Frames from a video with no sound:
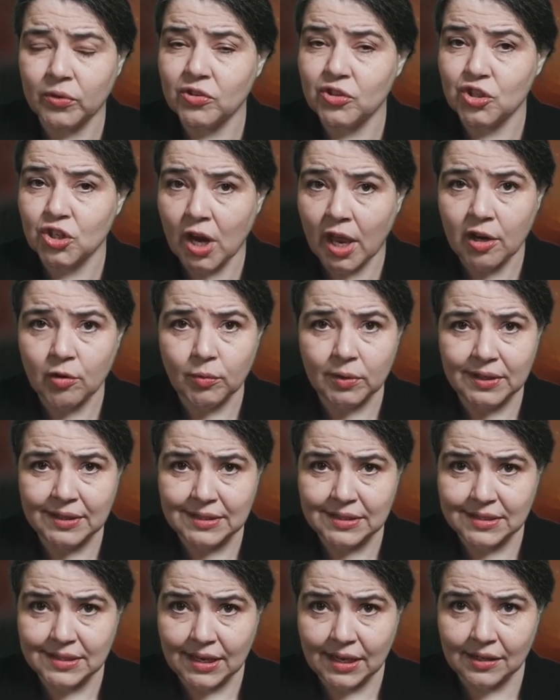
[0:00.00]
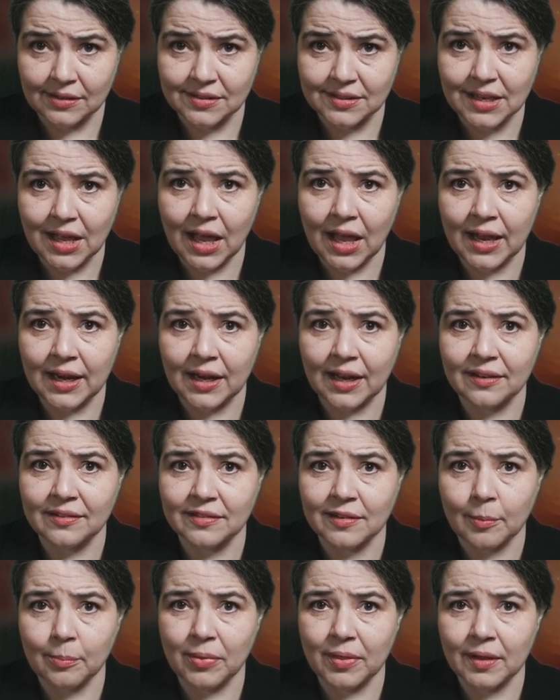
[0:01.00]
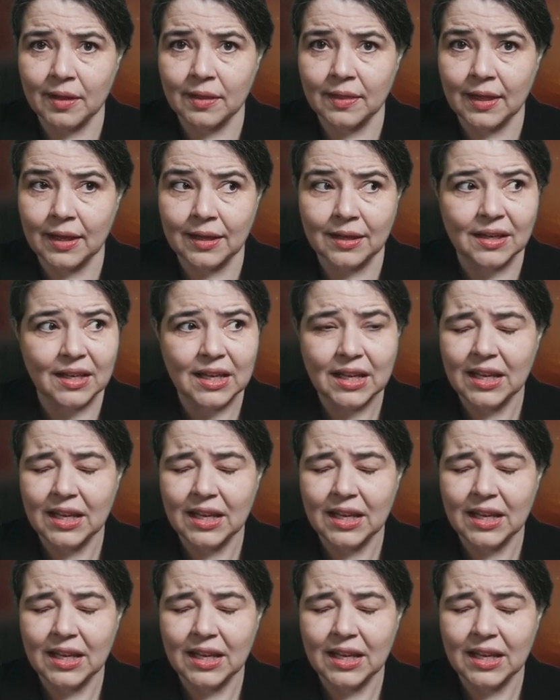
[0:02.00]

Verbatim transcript: generally set aside as something that